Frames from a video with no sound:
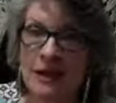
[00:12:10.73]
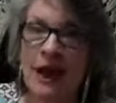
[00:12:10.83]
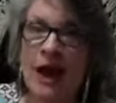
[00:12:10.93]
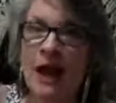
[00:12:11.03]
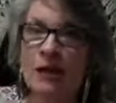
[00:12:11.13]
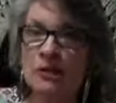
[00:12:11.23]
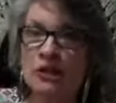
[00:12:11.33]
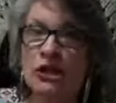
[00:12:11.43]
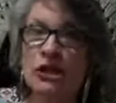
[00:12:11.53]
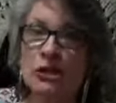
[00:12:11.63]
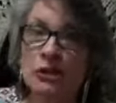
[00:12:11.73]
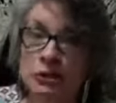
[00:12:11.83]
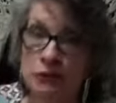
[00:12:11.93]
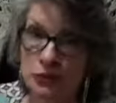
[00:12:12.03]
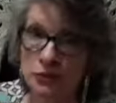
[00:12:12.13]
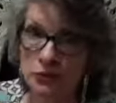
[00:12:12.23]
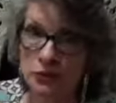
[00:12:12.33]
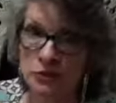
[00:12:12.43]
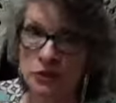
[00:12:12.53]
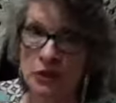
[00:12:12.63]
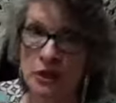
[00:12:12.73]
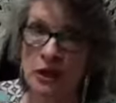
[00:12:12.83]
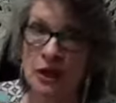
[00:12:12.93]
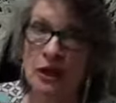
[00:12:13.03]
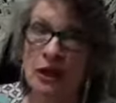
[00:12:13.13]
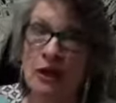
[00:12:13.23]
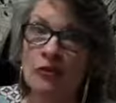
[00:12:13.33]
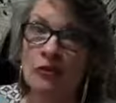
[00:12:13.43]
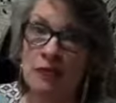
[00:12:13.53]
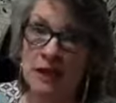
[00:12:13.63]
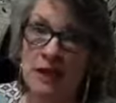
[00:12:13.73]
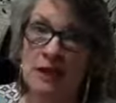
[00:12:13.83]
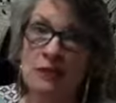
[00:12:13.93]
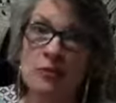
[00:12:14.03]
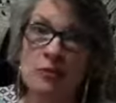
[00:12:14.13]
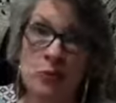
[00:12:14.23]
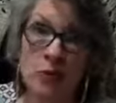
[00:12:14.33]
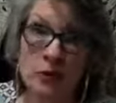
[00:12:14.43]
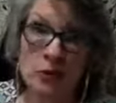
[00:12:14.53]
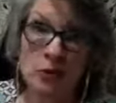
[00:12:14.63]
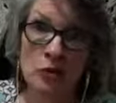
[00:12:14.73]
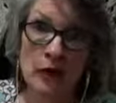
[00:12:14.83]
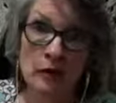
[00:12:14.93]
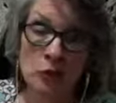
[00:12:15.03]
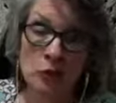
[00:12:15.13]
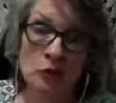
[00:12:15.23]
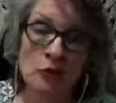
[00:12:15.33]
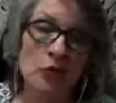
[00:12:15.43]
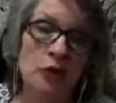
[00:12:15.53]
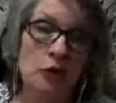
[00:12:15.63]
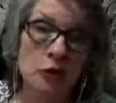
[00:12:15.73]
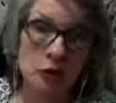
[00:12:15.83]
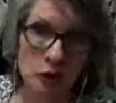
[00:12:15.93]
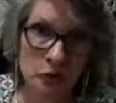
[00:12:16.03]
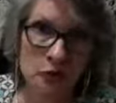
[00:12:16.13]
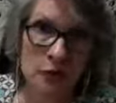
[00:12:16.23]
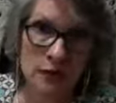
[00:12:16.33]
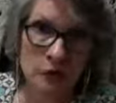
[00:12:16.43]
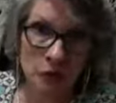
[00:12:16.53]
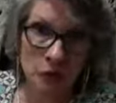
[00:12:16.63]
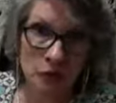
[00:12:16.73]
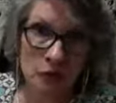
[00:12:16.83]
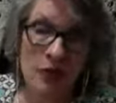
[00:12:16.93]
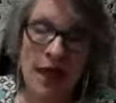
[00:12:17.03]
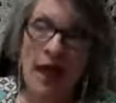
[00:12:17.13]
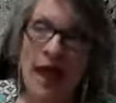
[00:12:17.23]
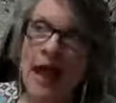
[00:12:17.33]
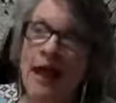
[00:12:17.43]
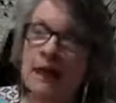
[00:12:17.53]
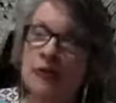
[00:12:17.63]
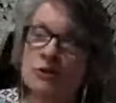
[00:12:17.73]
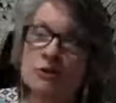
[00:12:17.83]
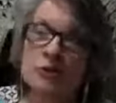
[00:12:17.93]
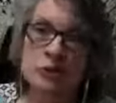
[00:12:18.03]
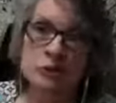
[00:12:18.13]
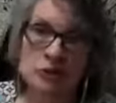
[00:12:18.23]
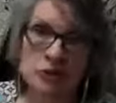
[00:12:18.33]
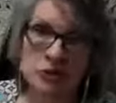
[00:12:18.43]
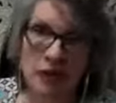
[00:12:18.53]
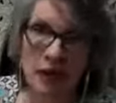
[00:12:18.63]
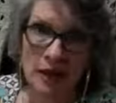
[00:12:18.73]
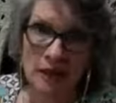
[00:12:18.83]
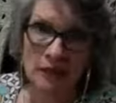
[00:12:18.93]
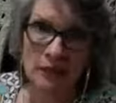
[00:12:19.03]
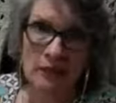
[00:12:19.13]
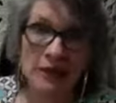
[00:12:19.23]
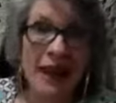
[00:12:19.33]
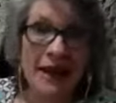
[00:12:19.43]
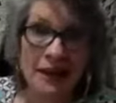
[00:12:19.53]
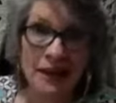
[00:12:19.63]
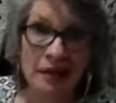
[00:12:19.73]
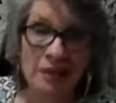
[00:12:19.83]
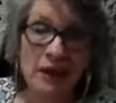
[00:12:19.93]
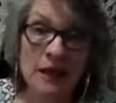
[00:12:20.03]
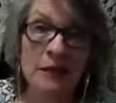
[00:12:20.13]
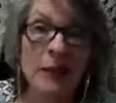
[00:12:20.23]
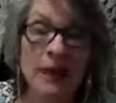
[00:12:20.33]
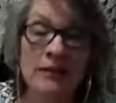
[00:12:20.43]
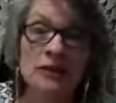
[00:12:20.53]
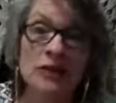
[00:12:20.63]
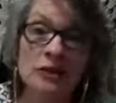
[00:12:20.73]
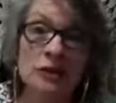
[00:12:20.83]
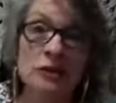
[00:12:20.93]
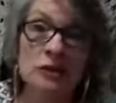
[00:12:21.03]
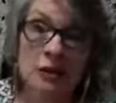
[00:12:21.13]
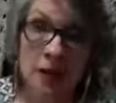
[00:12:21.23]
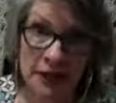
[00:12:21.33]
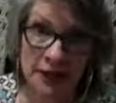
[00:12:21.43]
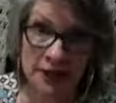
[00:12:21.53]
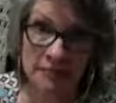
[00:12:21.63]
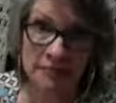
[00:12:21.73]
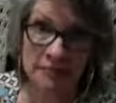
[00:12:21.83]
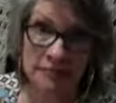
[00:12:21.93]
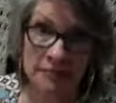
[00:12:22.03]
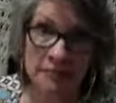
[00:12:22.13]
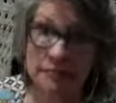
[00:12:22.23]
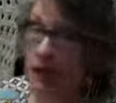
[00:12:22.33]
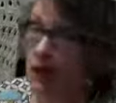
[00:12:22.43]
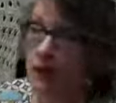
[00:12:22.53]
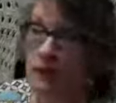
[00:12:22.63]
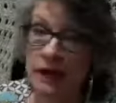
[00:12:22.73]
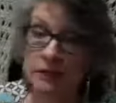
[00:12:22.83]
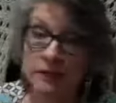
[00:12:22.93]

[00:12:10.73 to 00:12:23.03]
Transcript: I was accused of being the boy who cried wolf or the girl who cried wolf. And I was accused of lying and being a pathological liar my whole life.